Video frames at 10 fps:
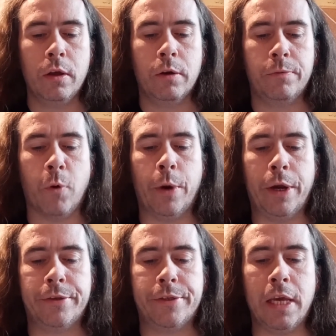for
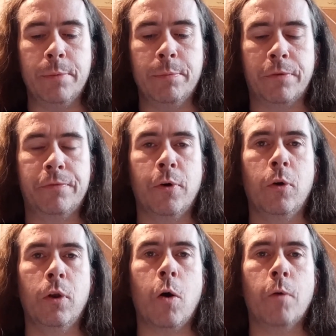it seemed
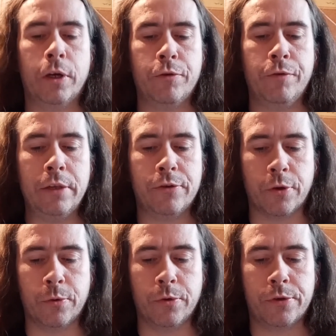full of
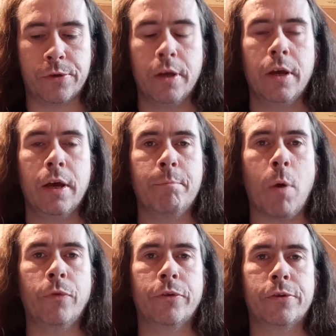creatures,
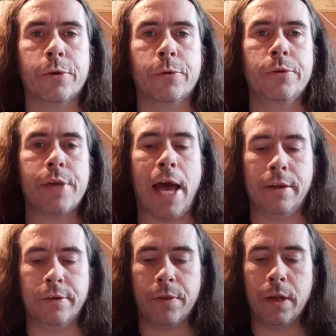monsters,
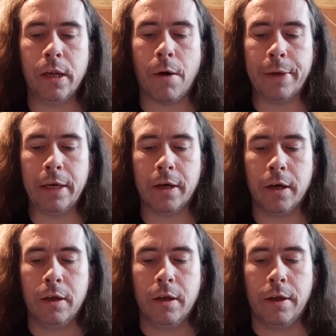and the like,
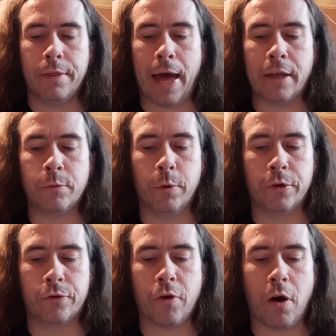that would
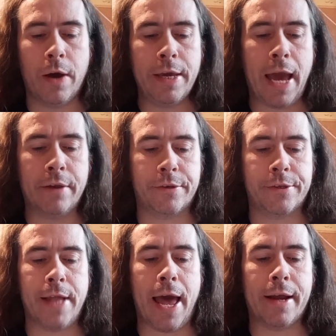try and
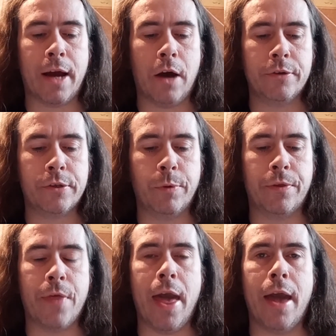snag us with
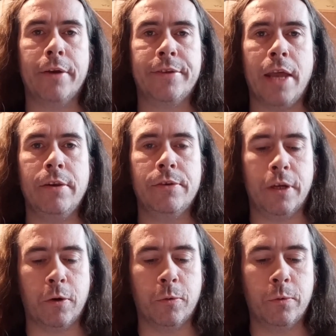their
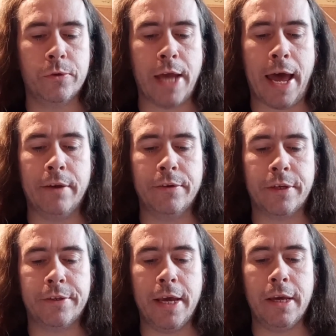tentacles
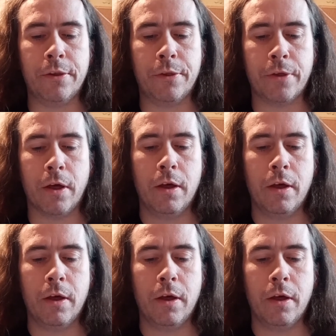and teeth.